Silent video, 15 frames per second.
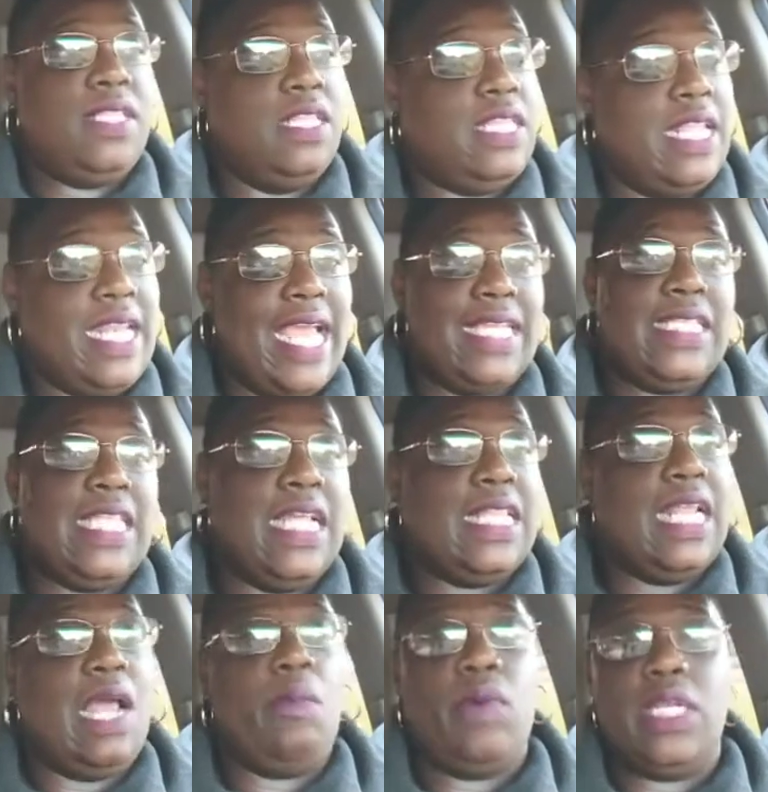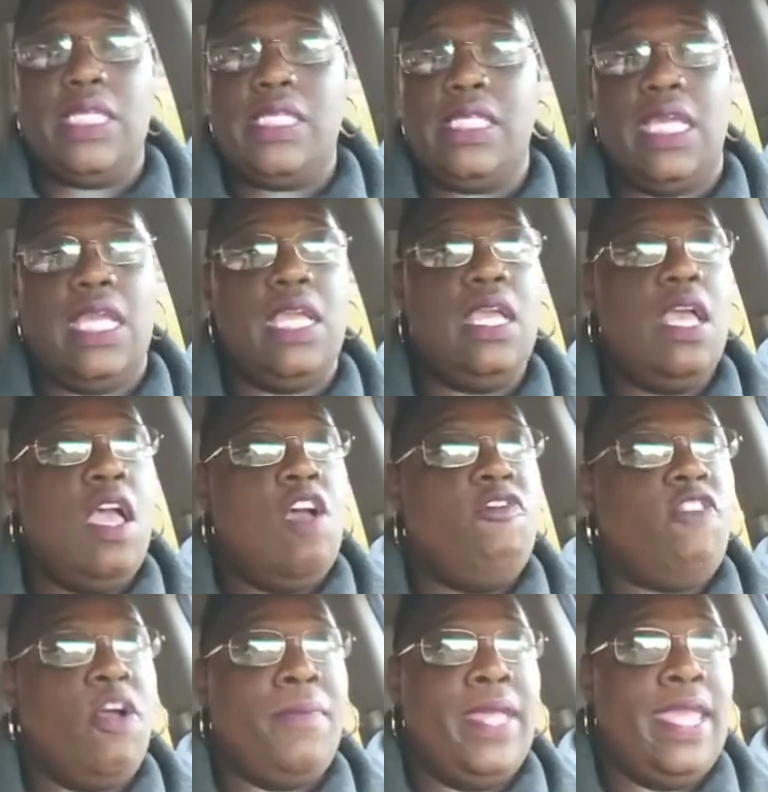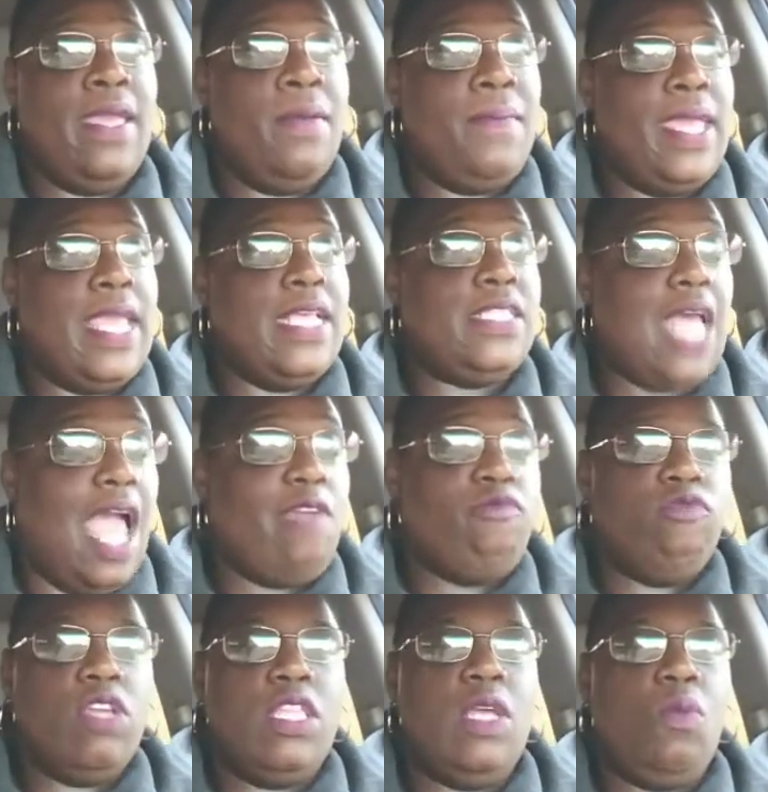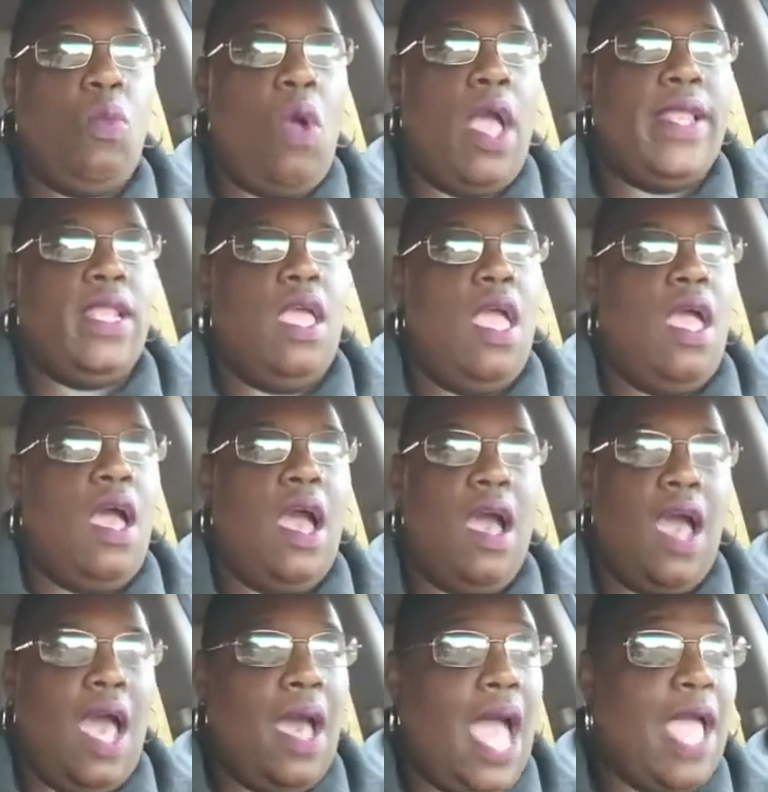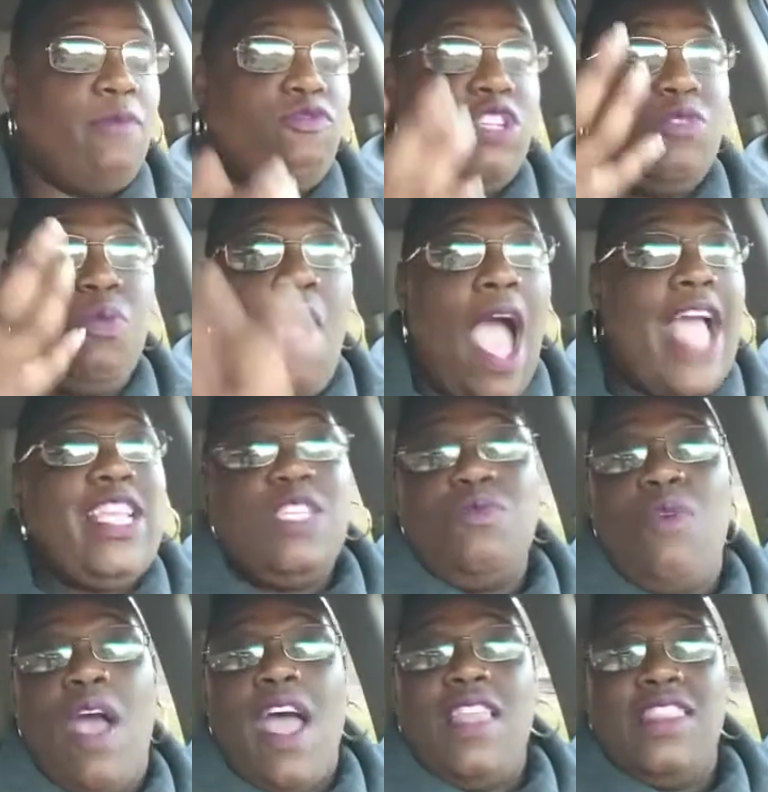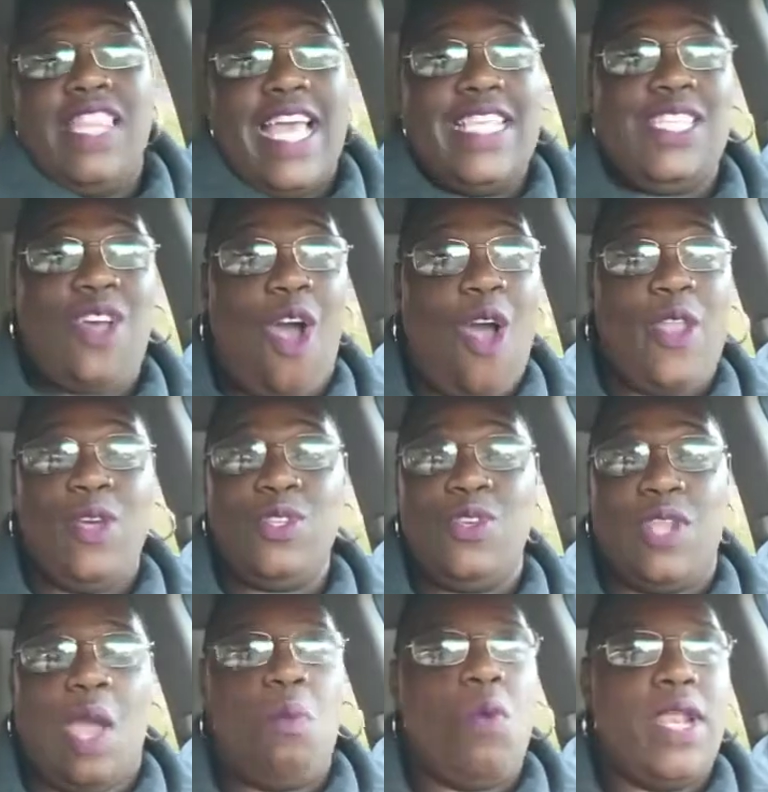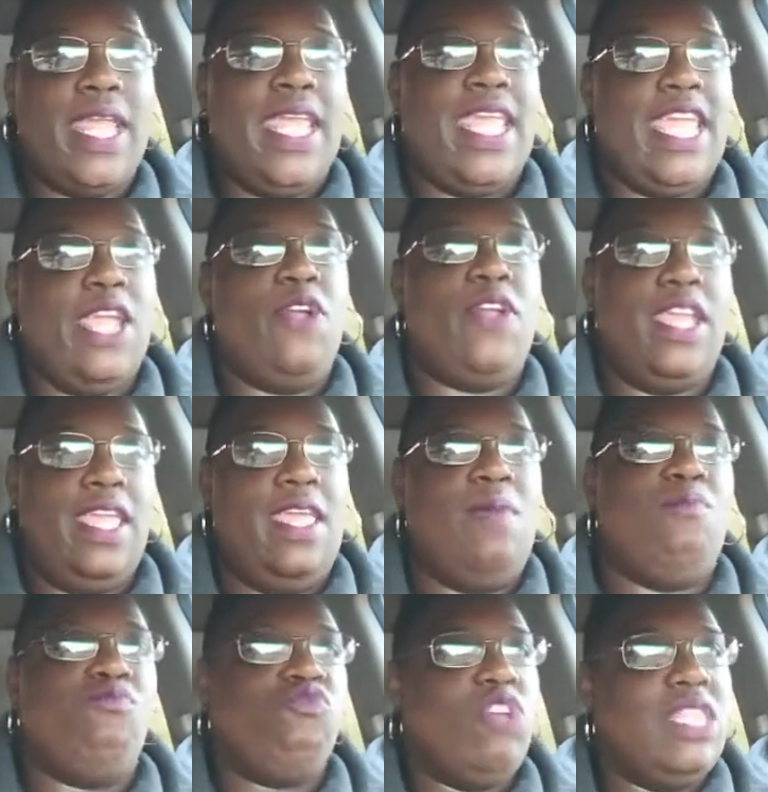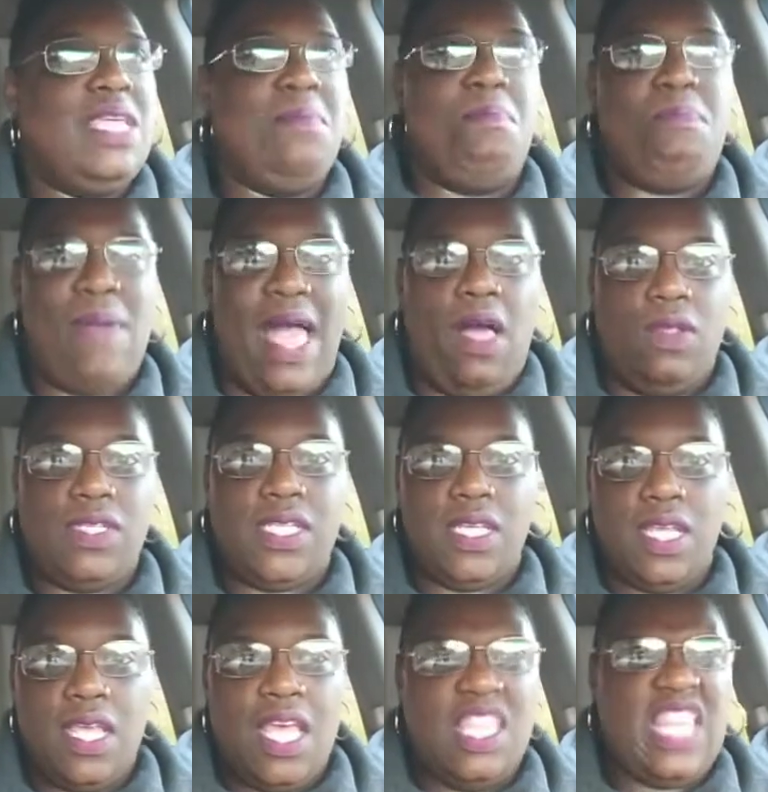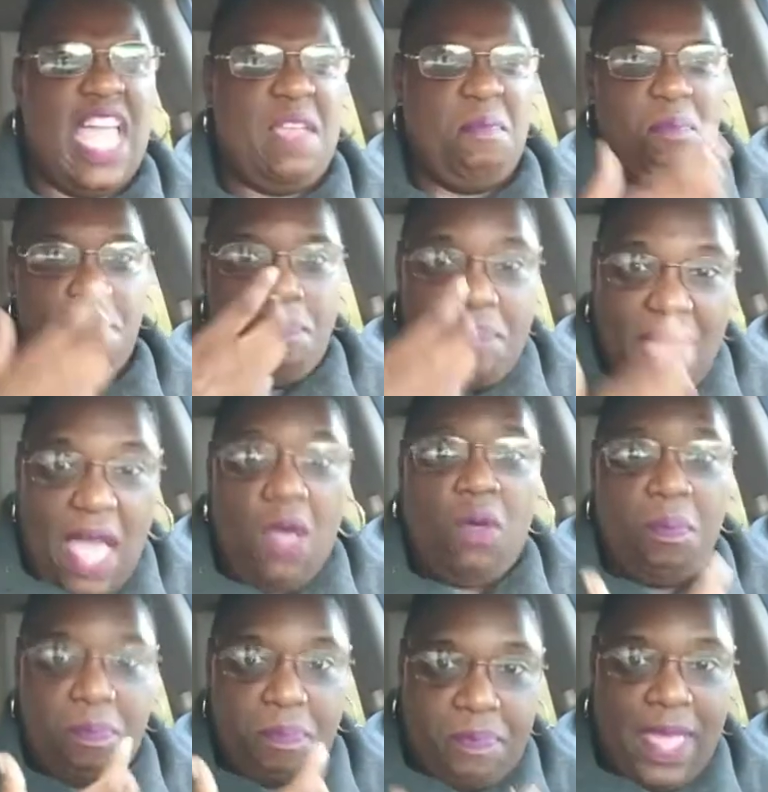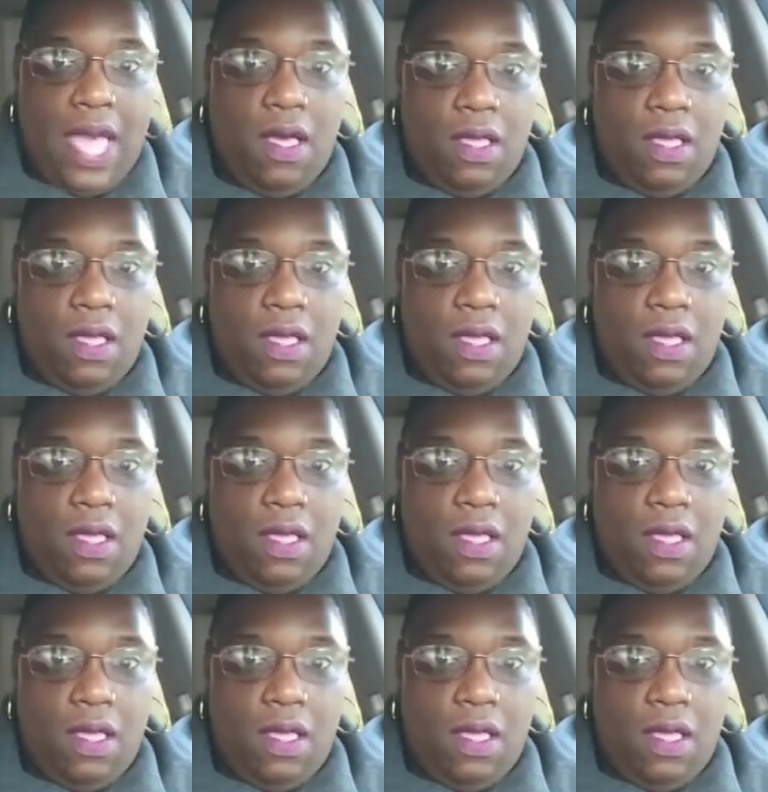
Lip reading: The next thing that I want to see from him is I really want, I just want less auto-tune. I want to hear him really belt, like belt.